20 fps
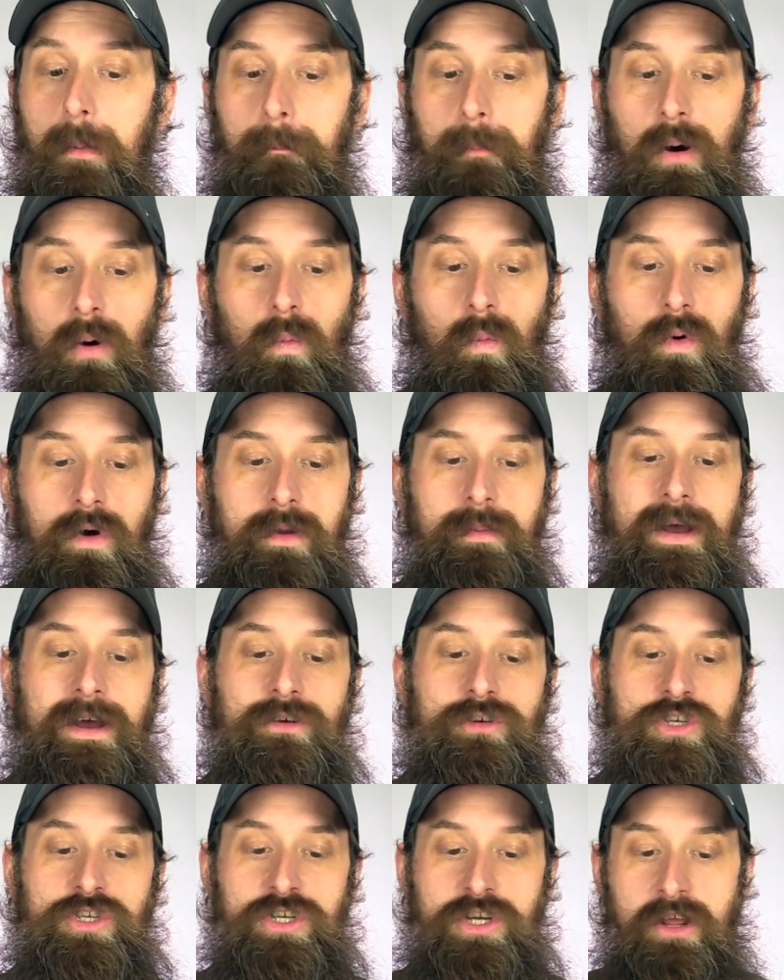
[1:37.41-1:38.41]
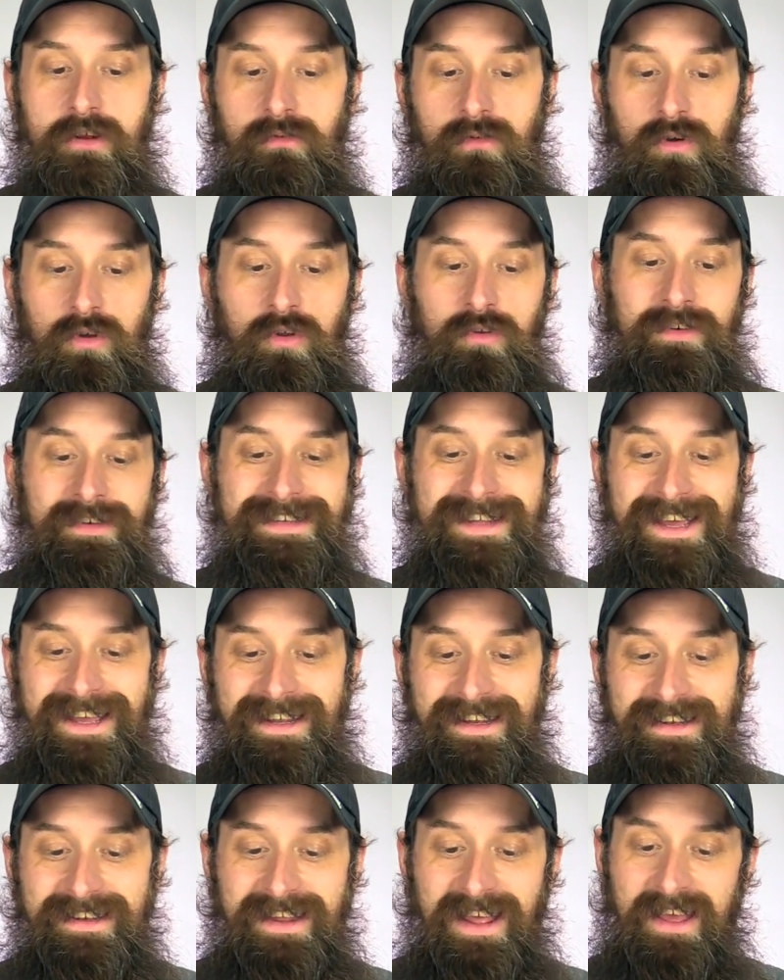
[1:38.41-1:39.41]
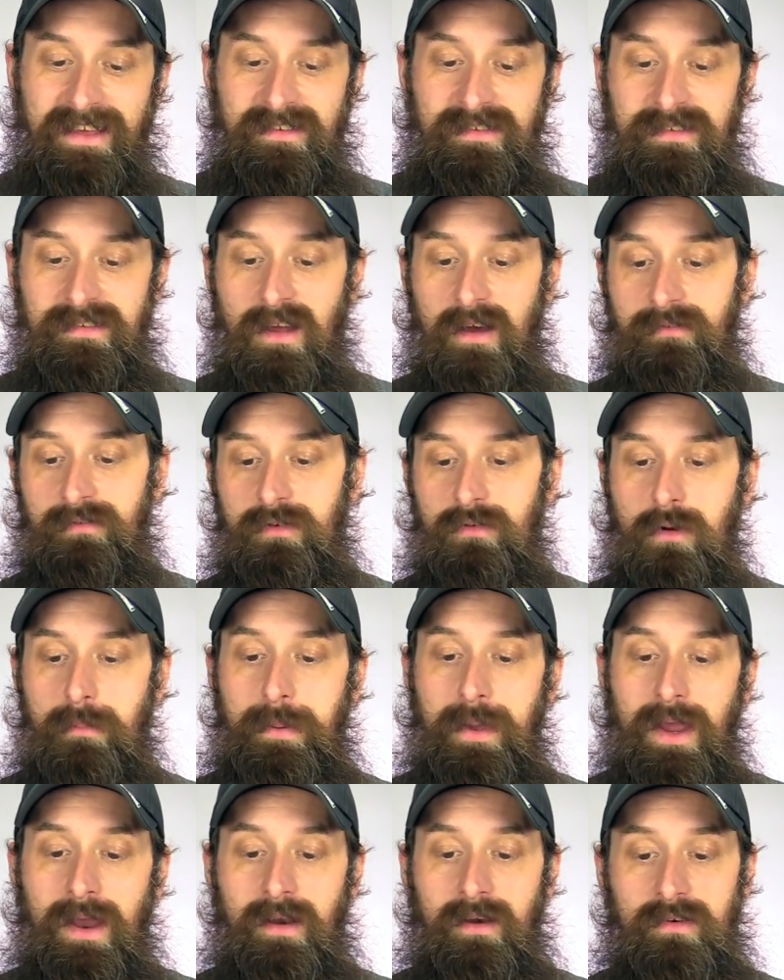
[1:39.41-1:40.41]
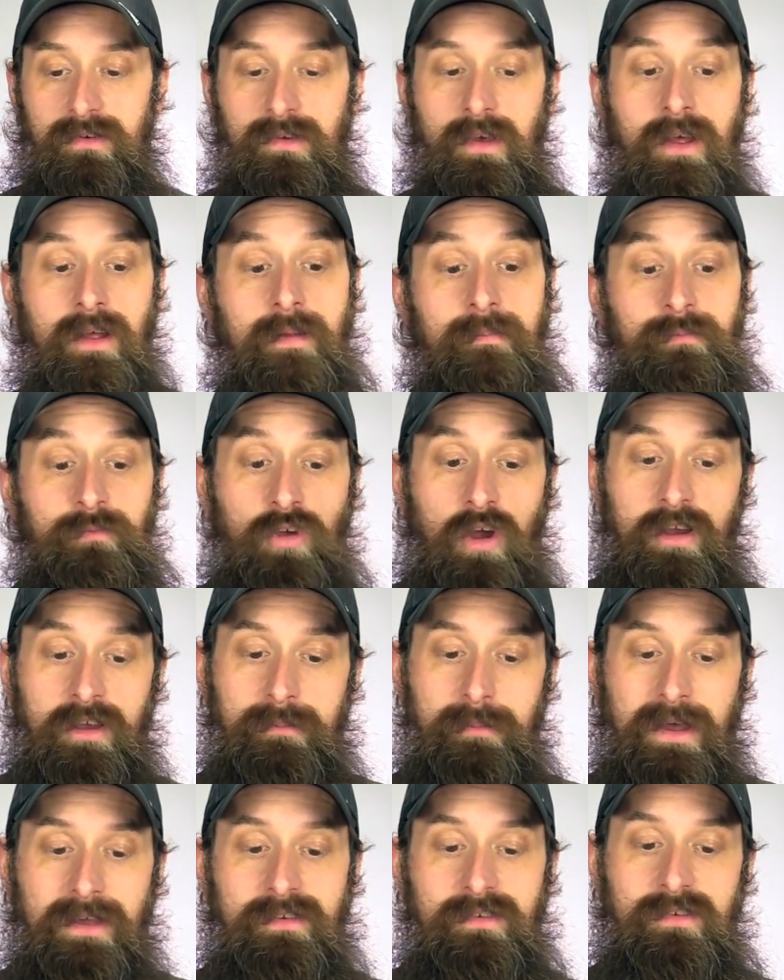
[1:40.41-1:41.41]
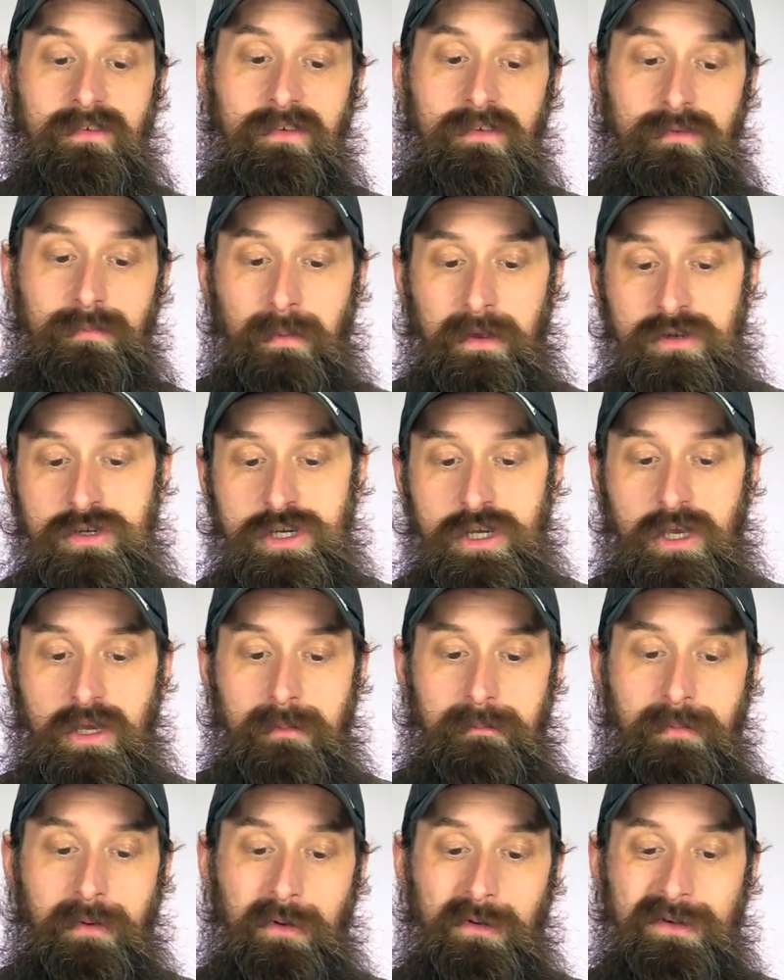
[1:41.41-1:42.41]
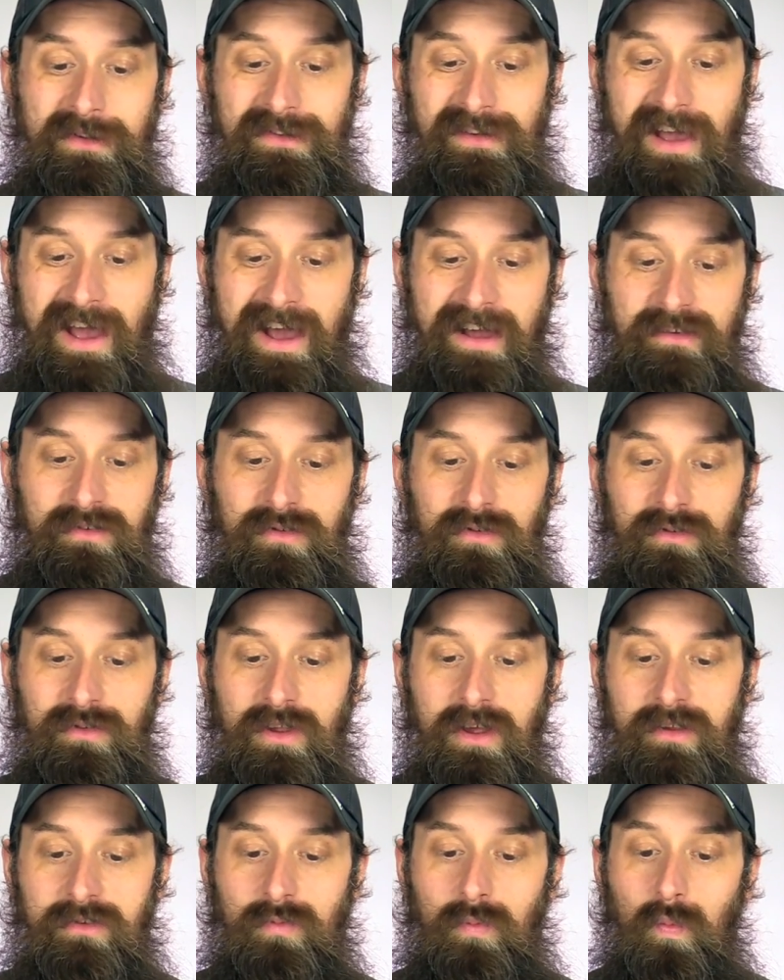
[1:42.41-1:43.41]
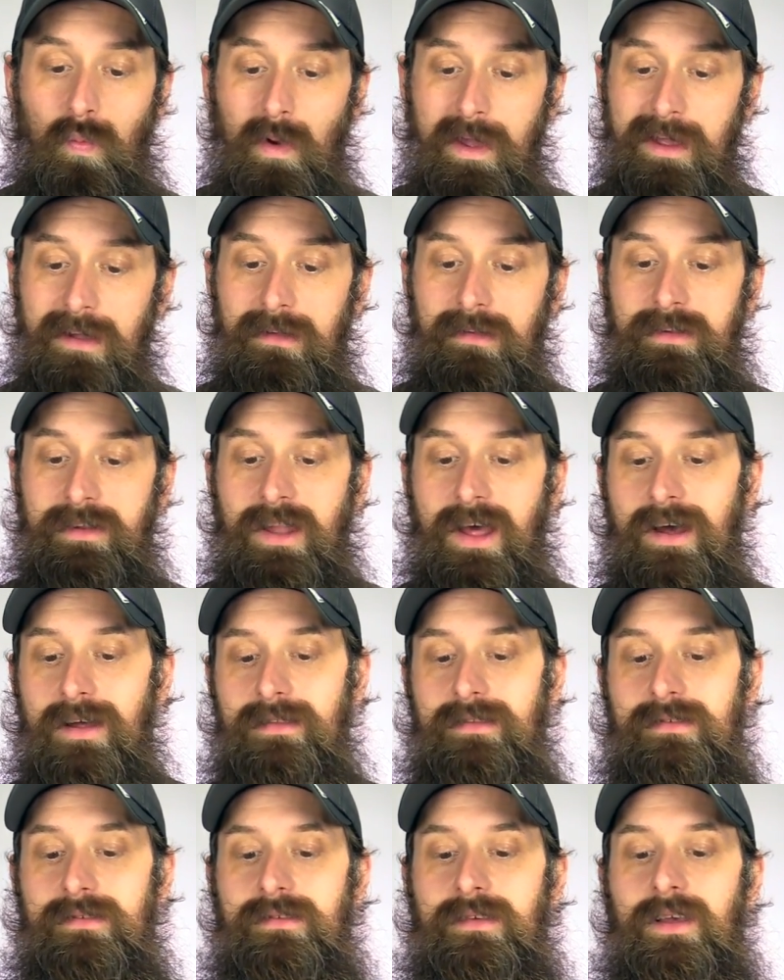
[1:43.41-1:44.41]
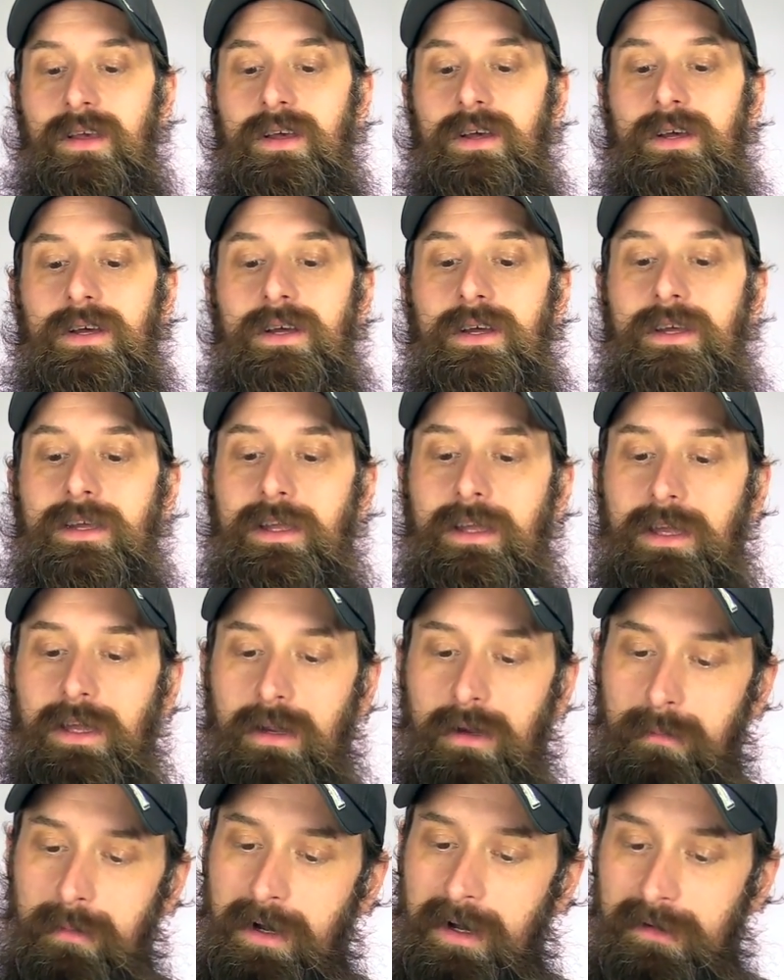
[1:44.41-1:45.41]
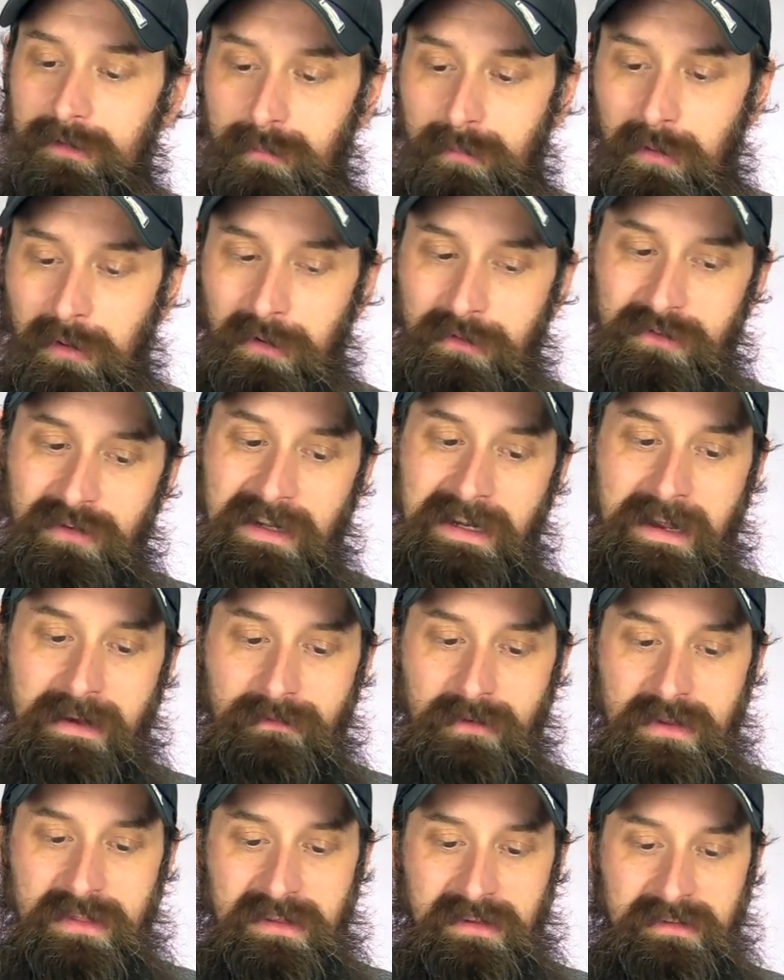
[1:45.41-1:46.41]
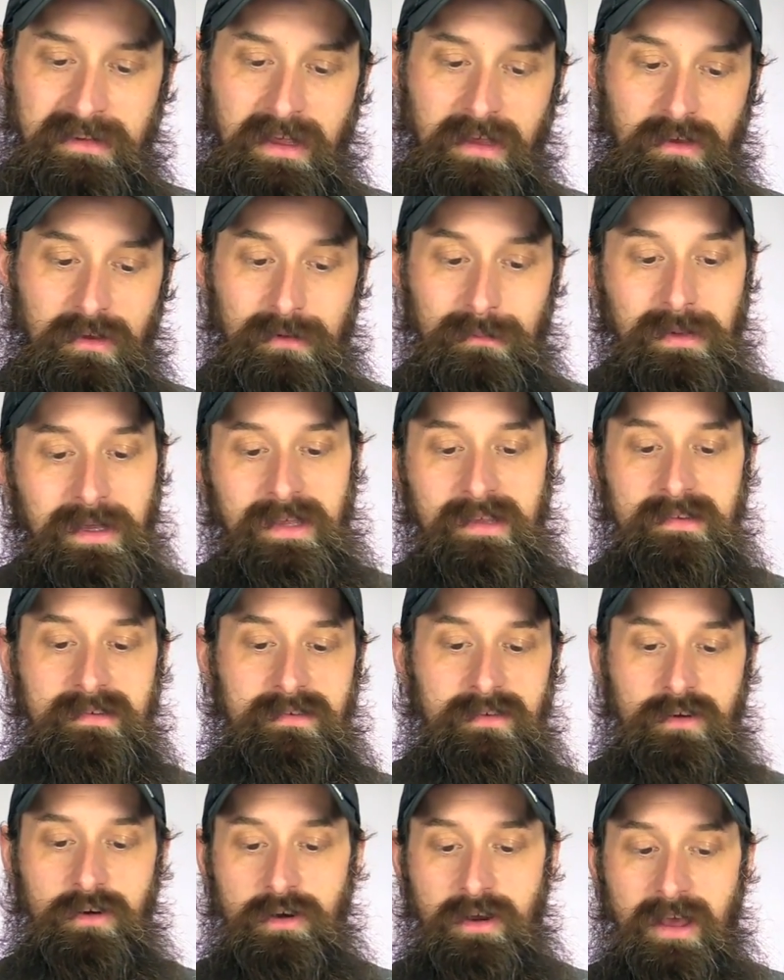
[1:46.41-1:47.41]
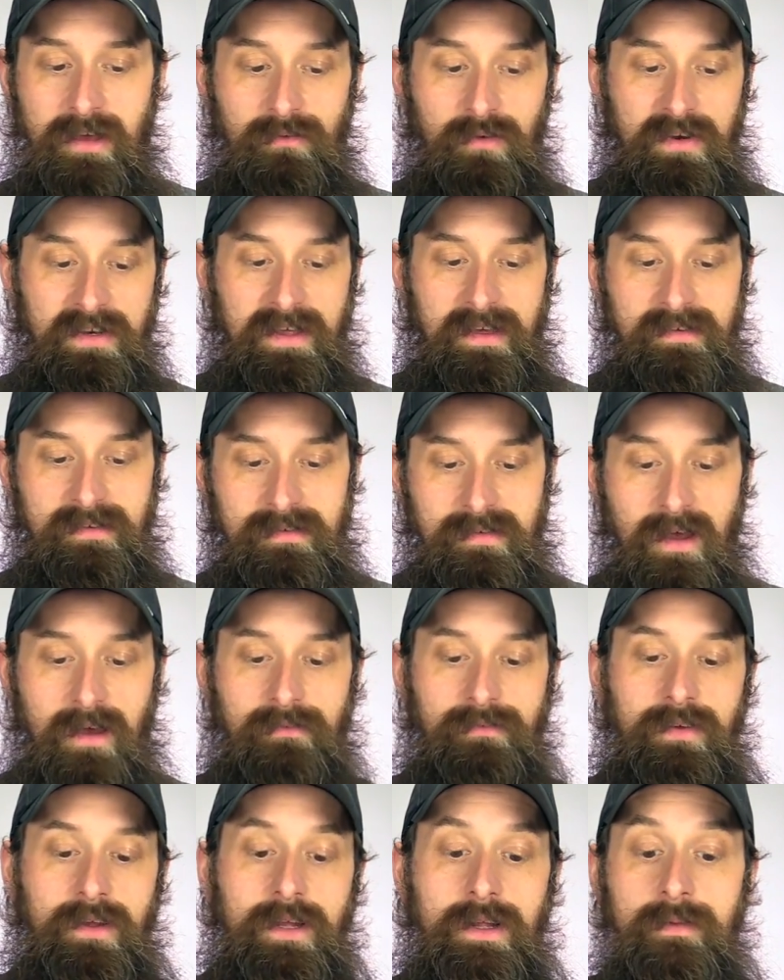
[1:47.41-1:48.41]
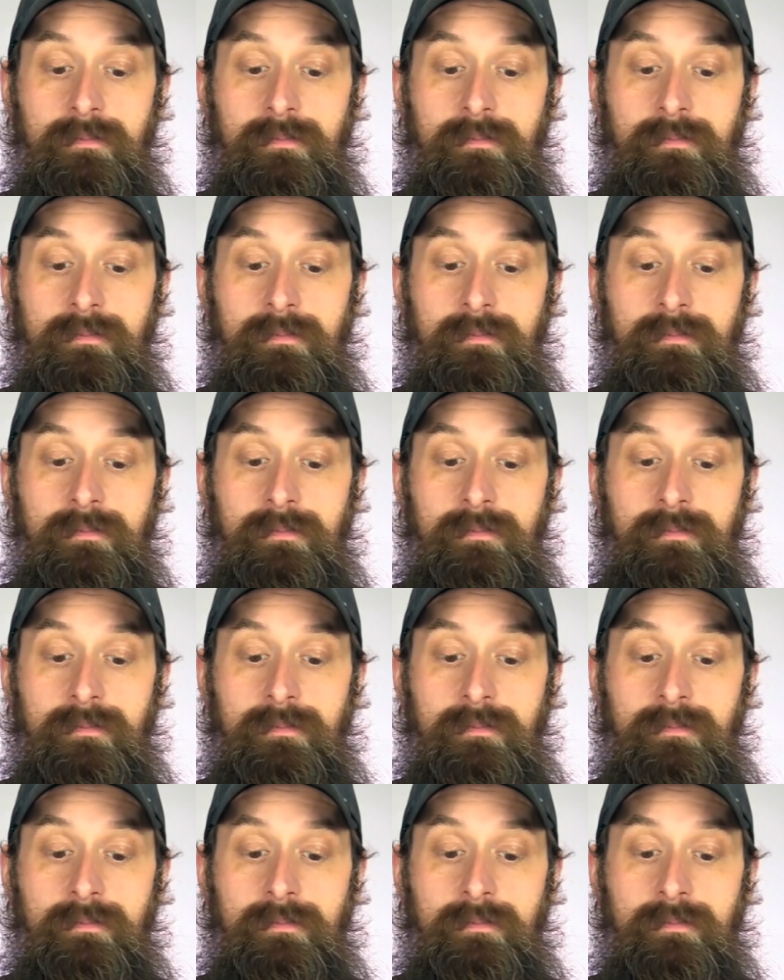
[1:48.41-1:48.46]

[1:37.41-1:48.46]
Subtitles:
But what about general day-to-day stuff and repairs? Talking about suspension components, axle nuts, wheel nuts, gearbox bolts, and everything that could be considered everyday stuff.